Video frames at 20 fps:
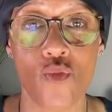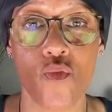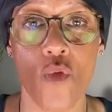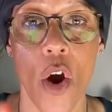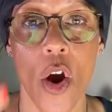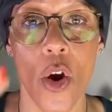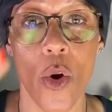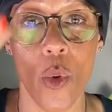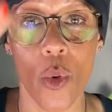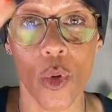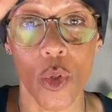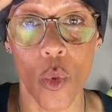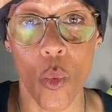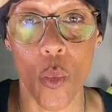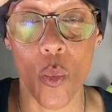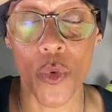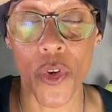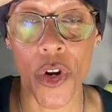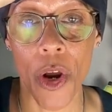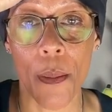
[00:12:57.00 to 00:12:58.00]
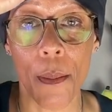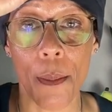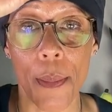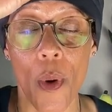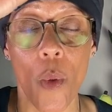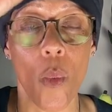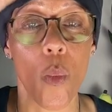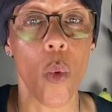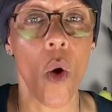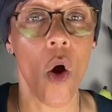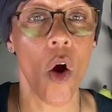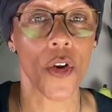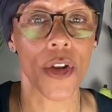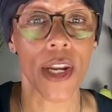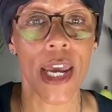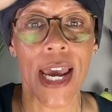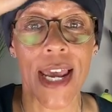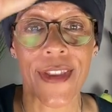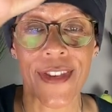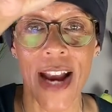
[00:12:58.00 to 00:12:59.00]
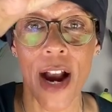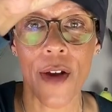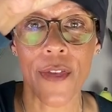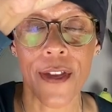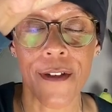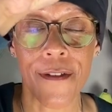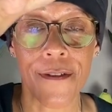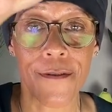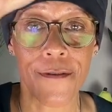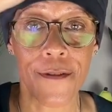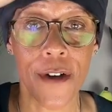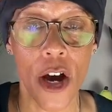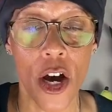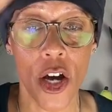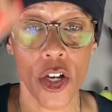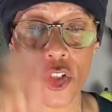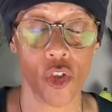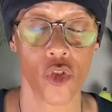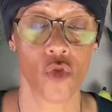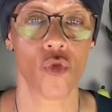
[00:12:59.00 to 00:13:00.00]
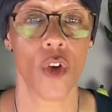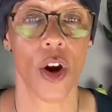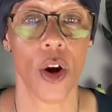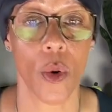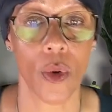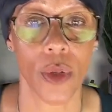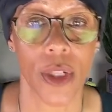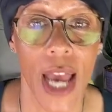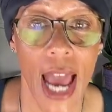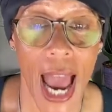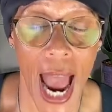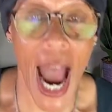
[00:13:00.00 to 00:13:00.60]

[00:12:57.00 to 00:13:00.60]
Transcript: road number 1, down the first road.